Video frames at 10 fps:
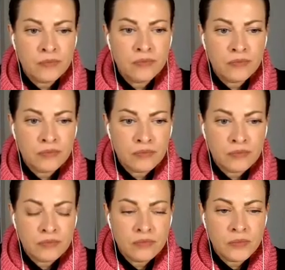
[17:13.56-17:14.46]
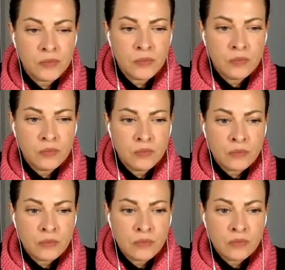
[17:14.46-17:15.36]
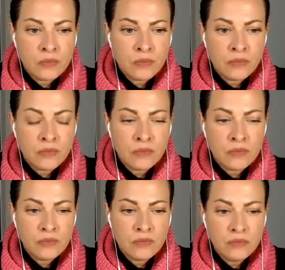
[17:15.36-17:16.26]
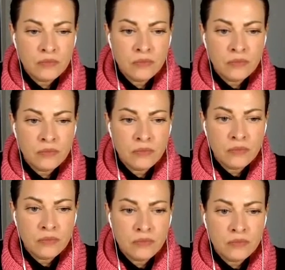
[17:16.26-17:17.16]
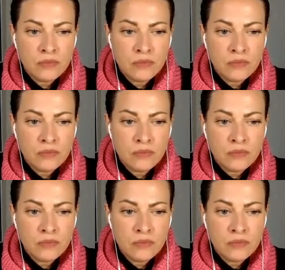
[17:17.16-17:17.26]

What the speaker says: No words are spoken by the person on screen.